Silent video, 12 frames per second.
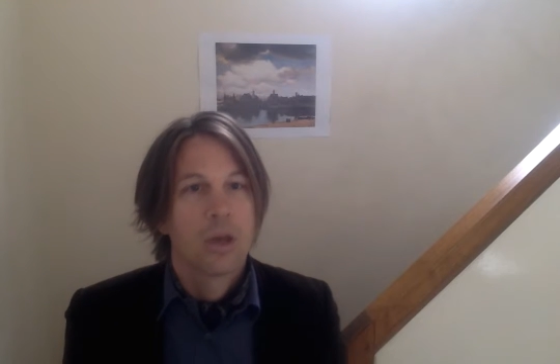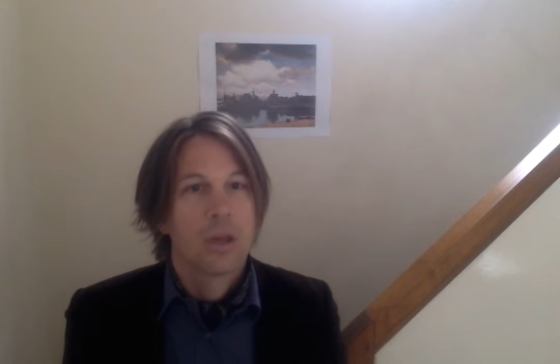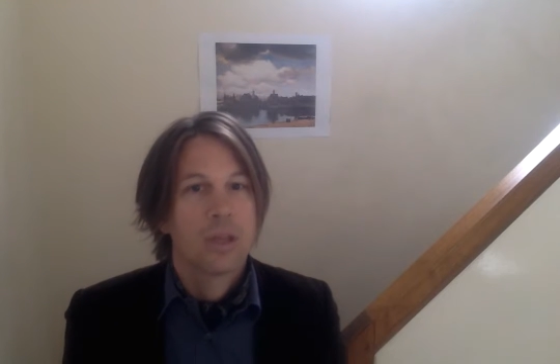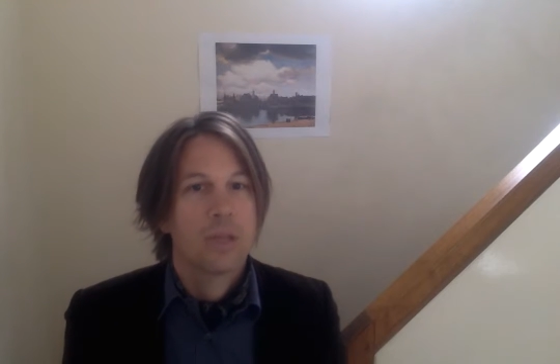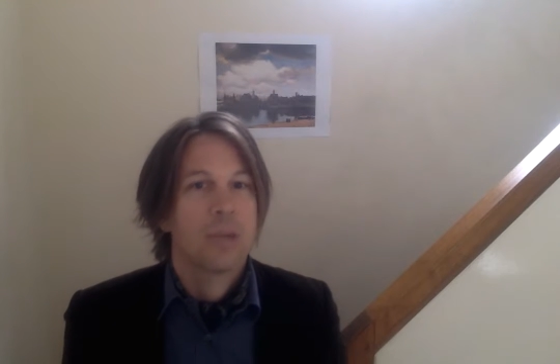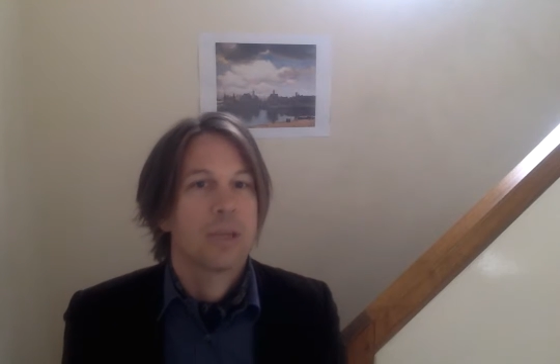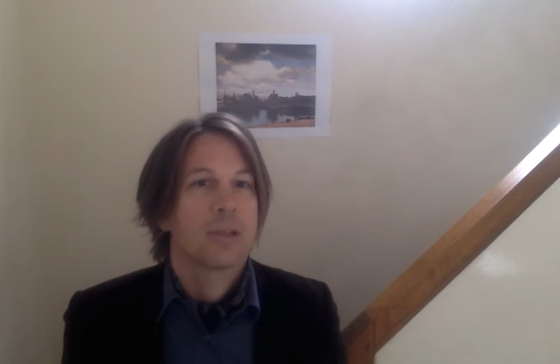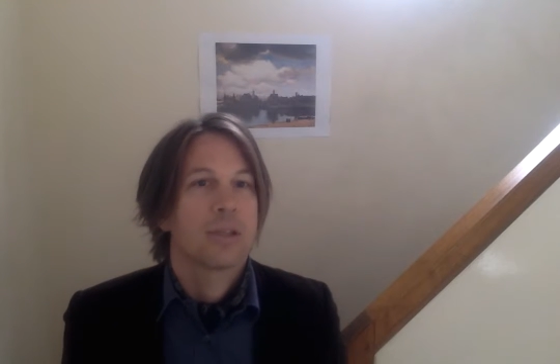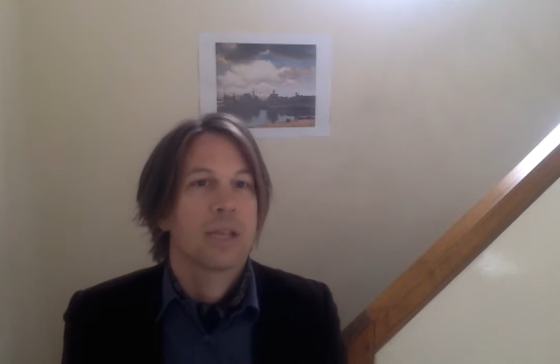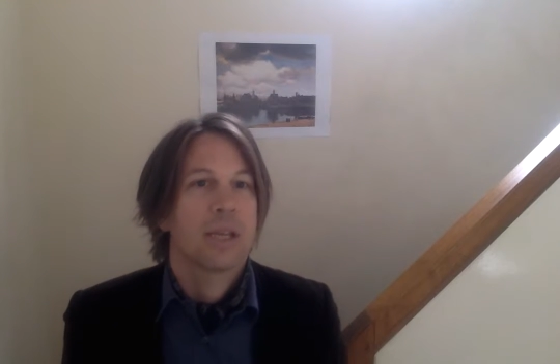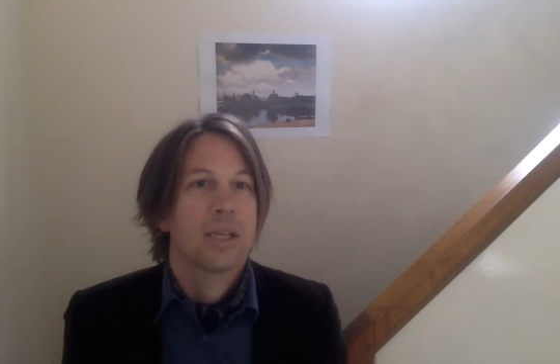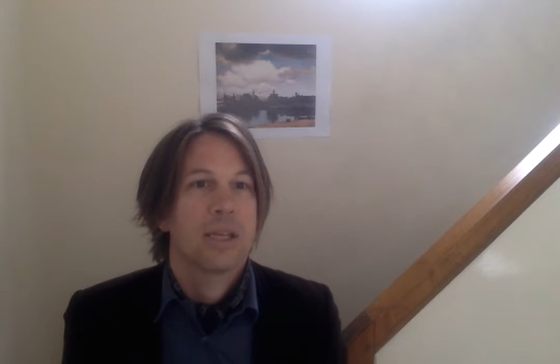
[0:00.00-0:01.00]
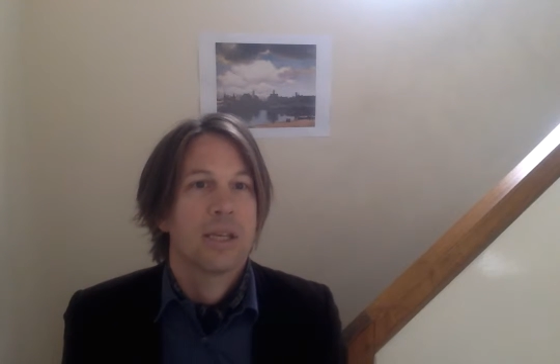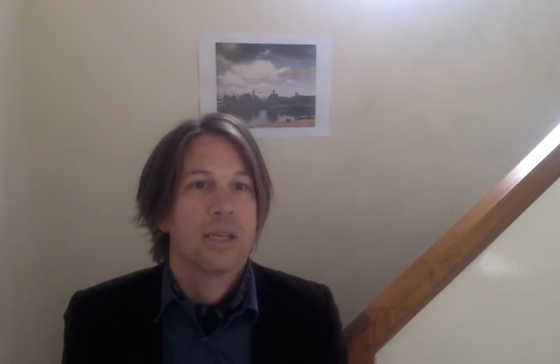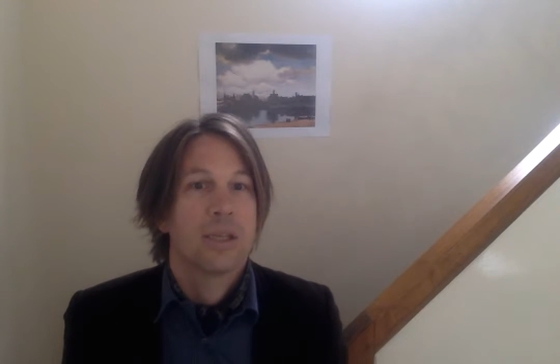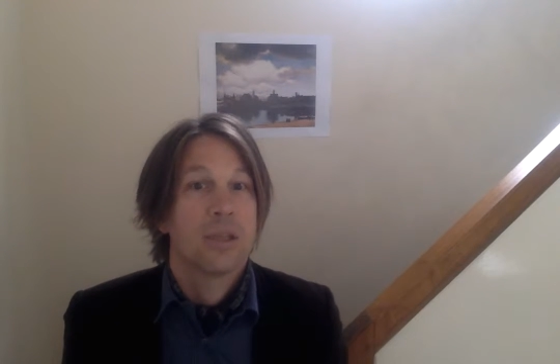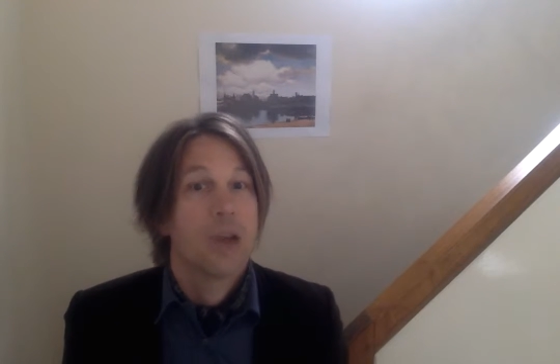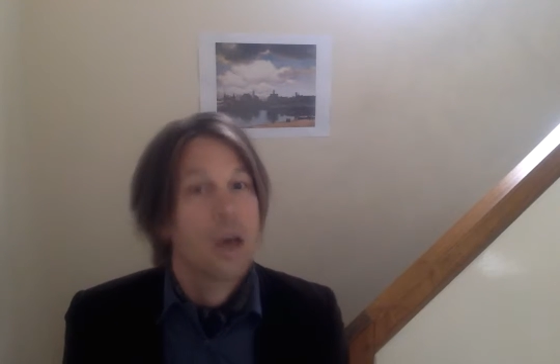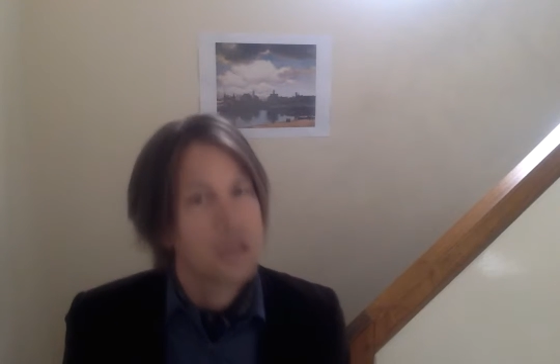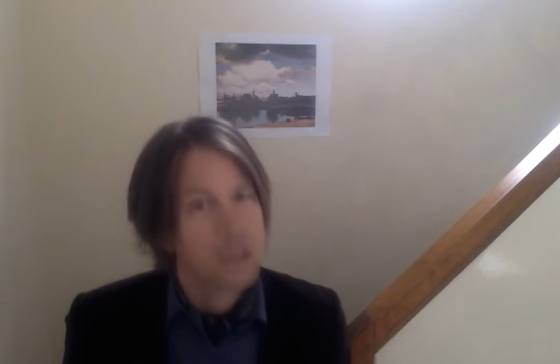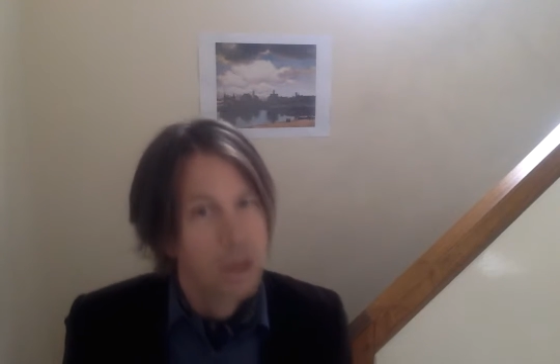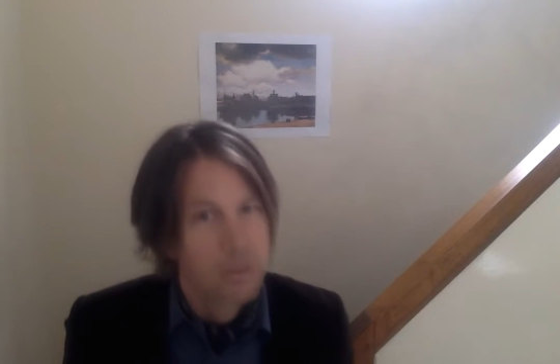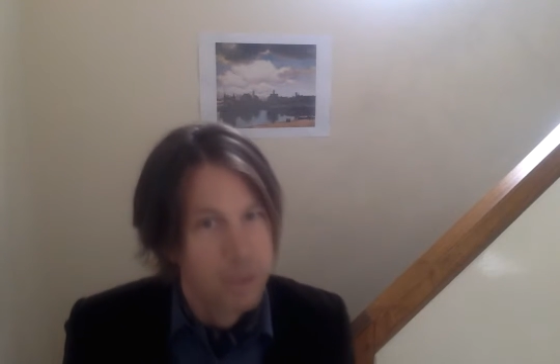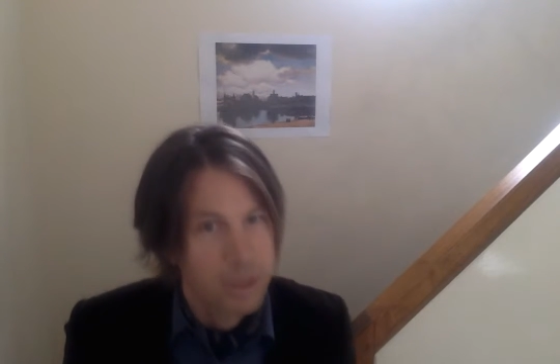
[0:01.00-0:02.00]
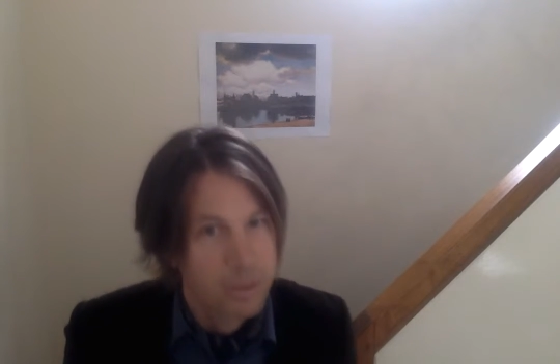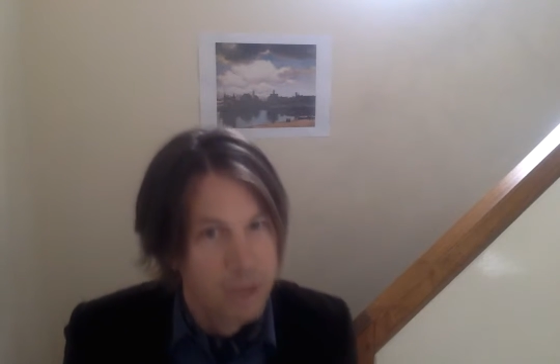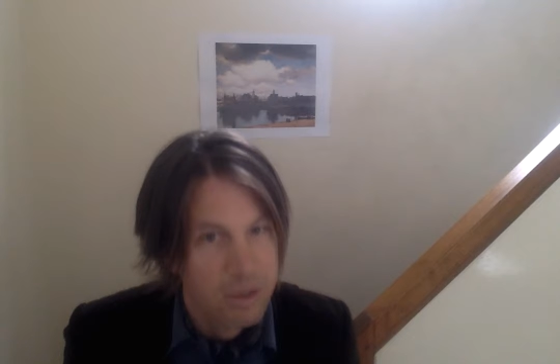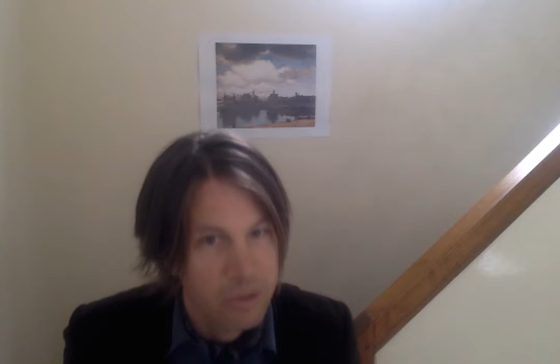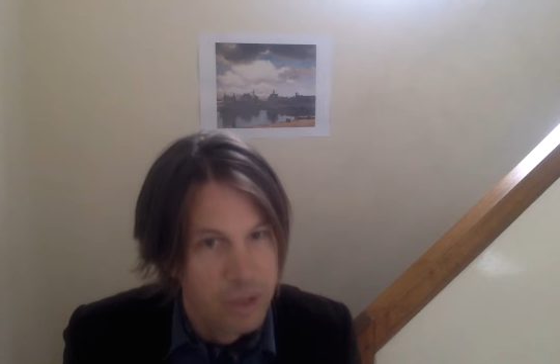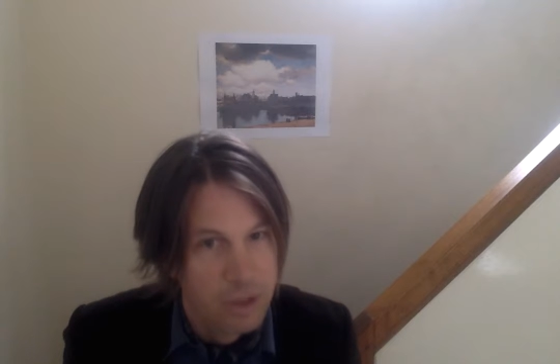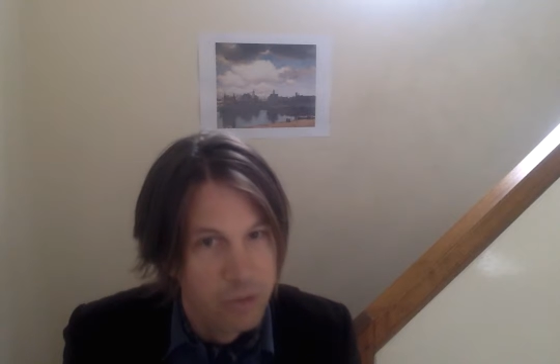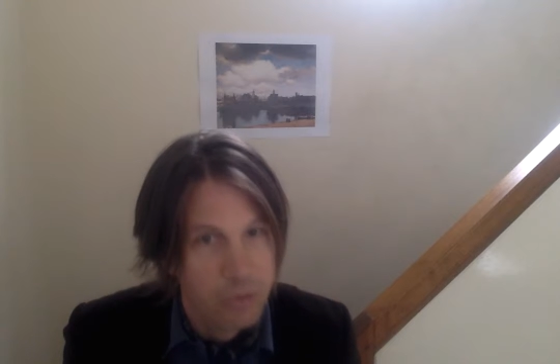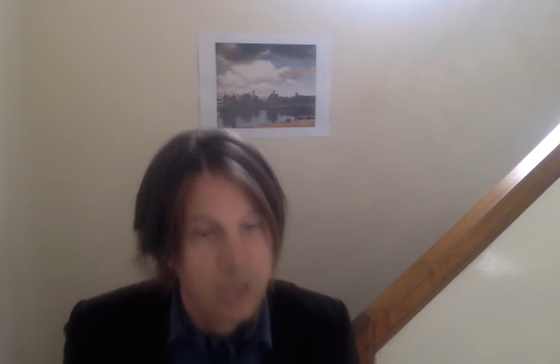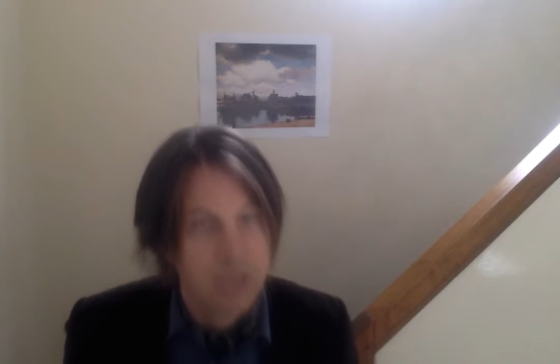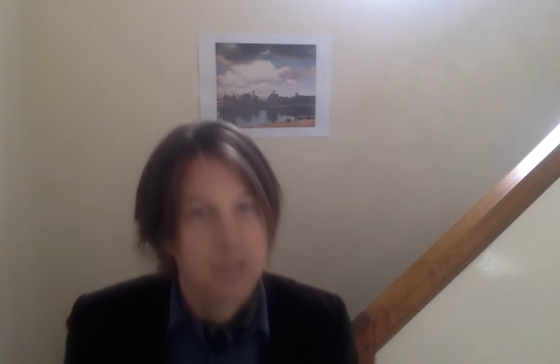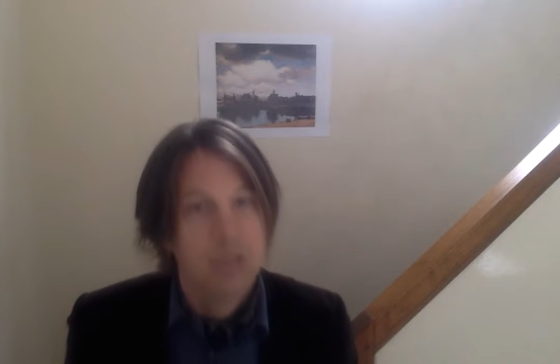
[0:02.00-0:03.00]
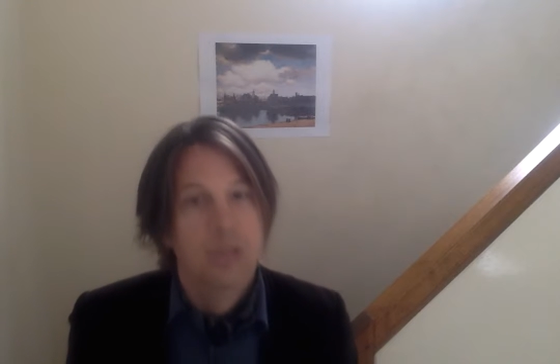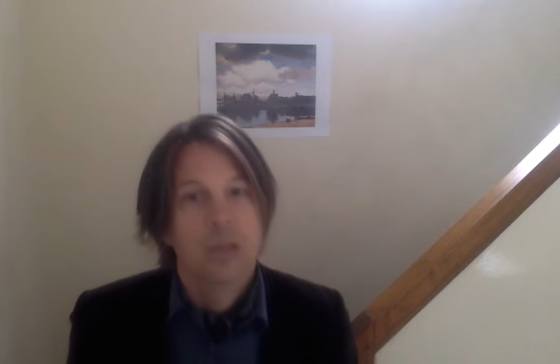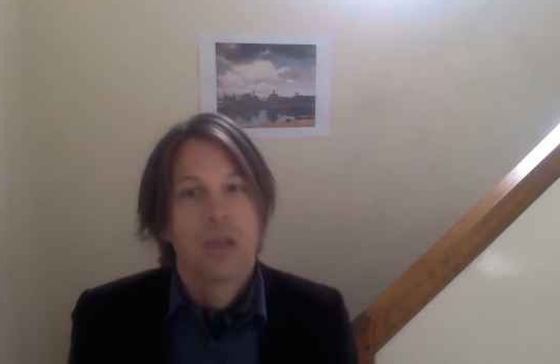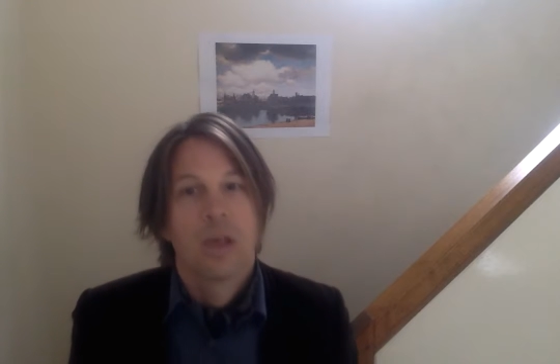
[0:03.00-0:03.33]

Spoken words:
this mental state is not accompanied by a feeling of presence.